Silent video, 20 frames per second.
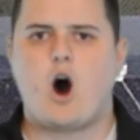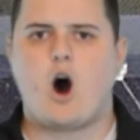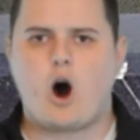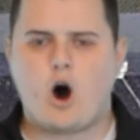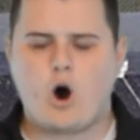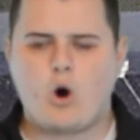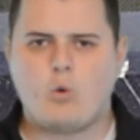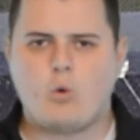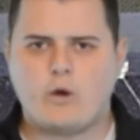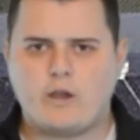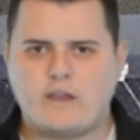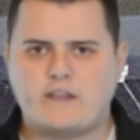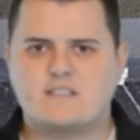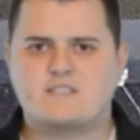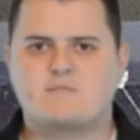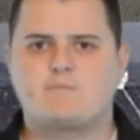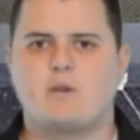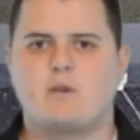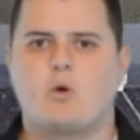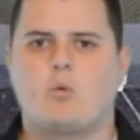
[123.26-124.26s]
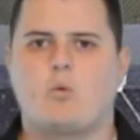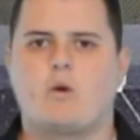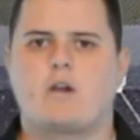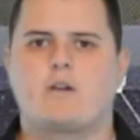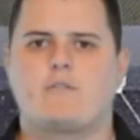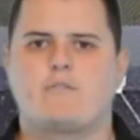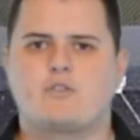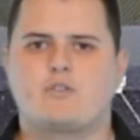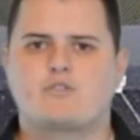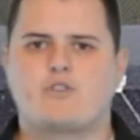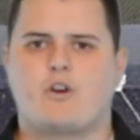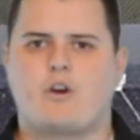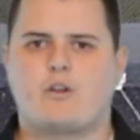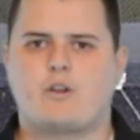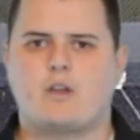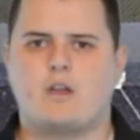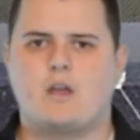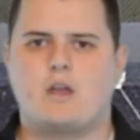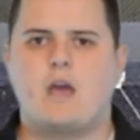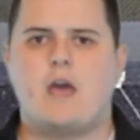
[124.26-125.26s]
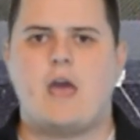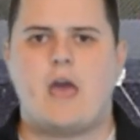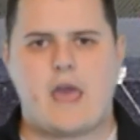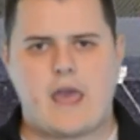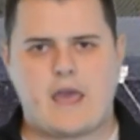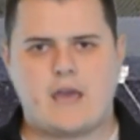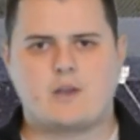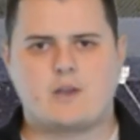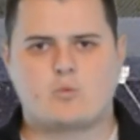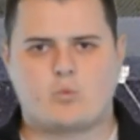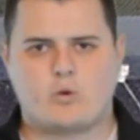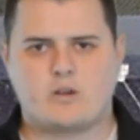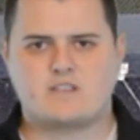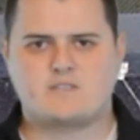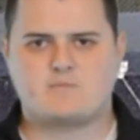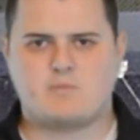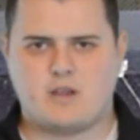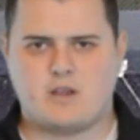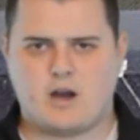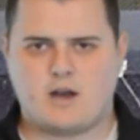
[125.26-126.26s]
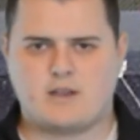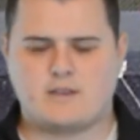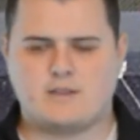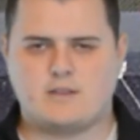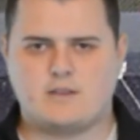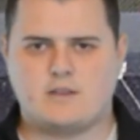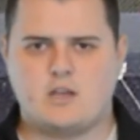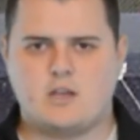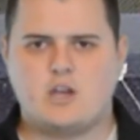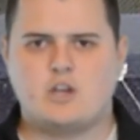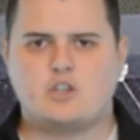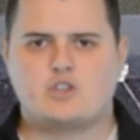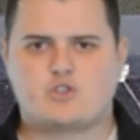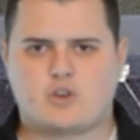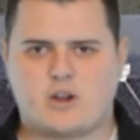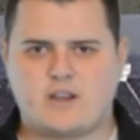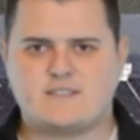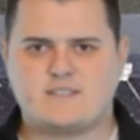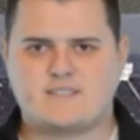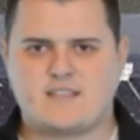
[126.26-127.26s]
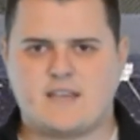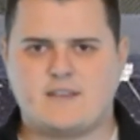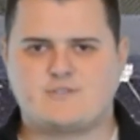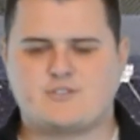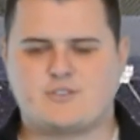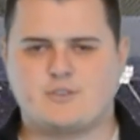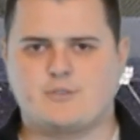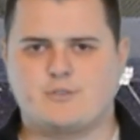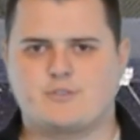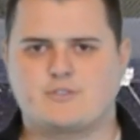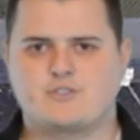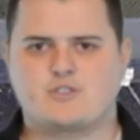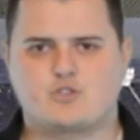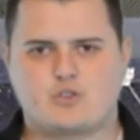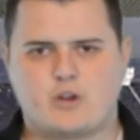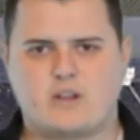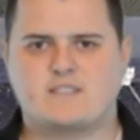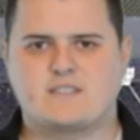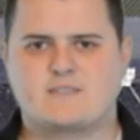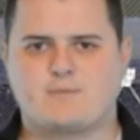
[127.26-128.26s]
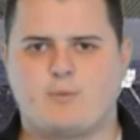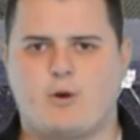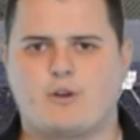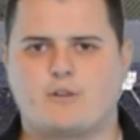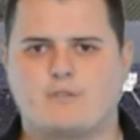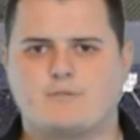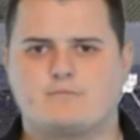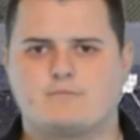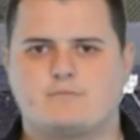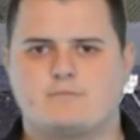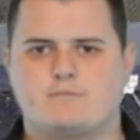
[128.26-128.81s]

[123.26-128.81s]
Always be aware of your target and what is beyond it. Train safe, shooters, and train smart.